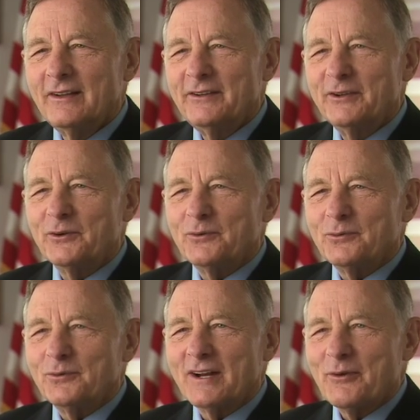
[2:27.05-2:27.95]
You know,
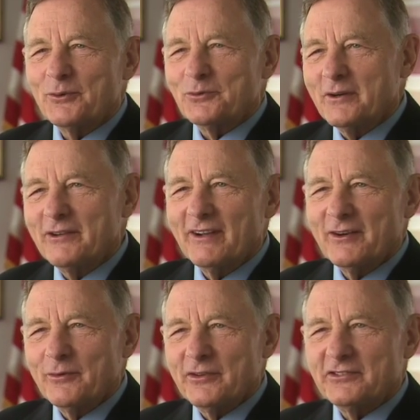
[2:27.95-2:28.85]
when I was running around
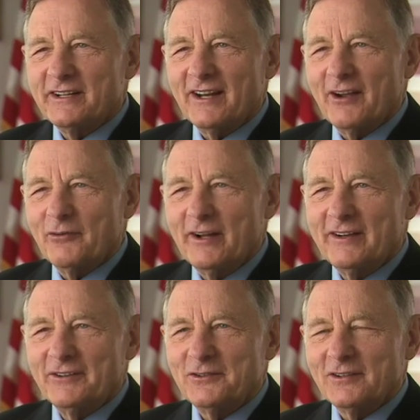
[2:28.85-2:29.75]
over the state, I ran
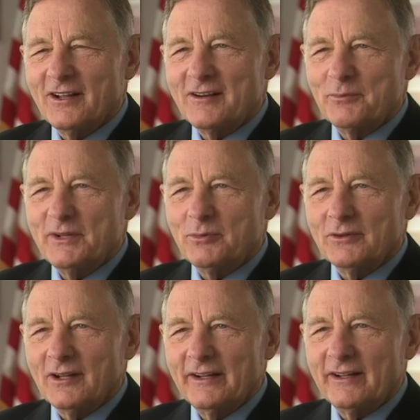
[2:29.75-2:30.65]
into a lot of people
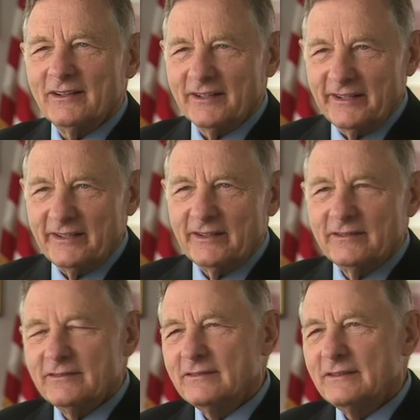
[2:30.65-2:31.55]
like Lee
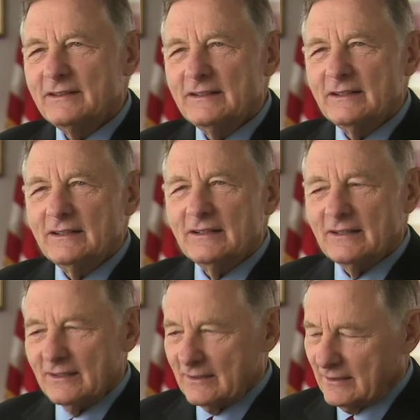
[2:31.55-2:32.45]

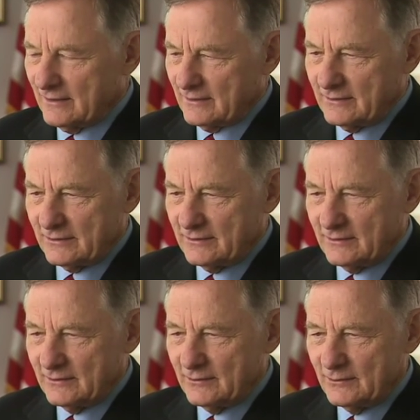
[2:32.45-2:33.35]

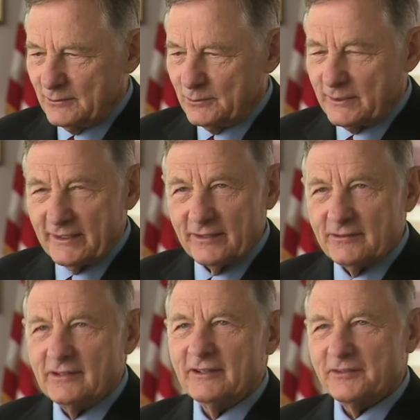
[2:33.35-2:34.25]
who had
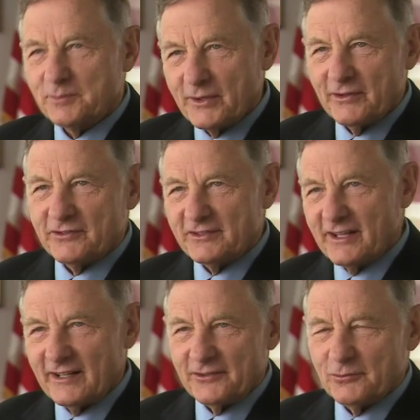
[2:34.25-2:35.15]
experienced
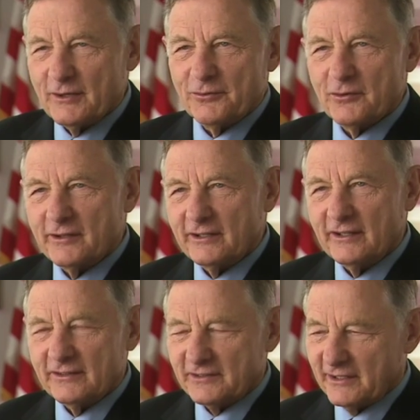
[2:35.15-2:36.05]
Dad's refereeing
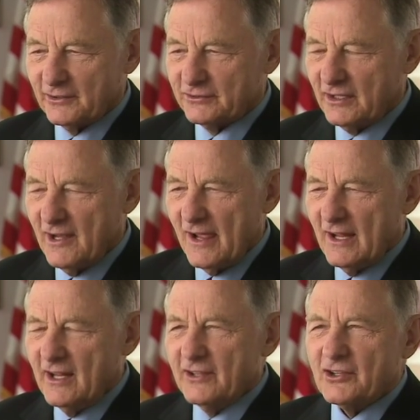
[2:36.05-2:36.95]
skills.
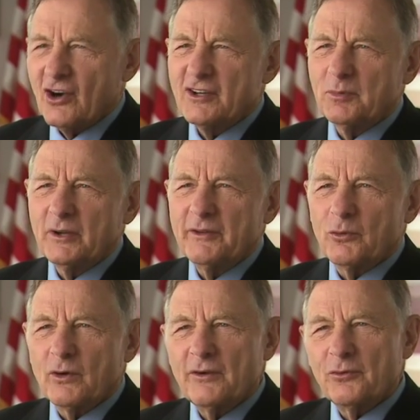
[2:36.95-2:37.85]
It's hard to believe a
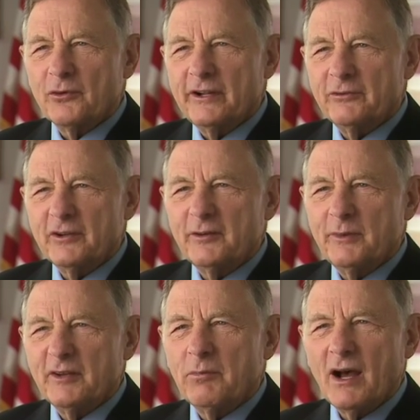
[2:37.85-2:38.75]
referee really
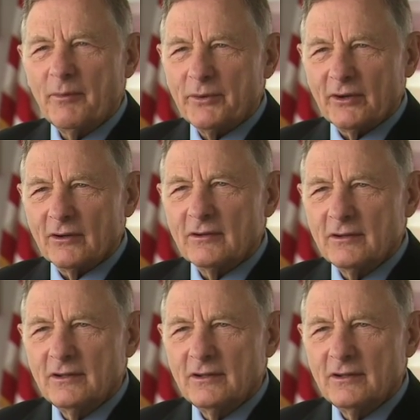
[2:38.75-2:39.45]
being popular.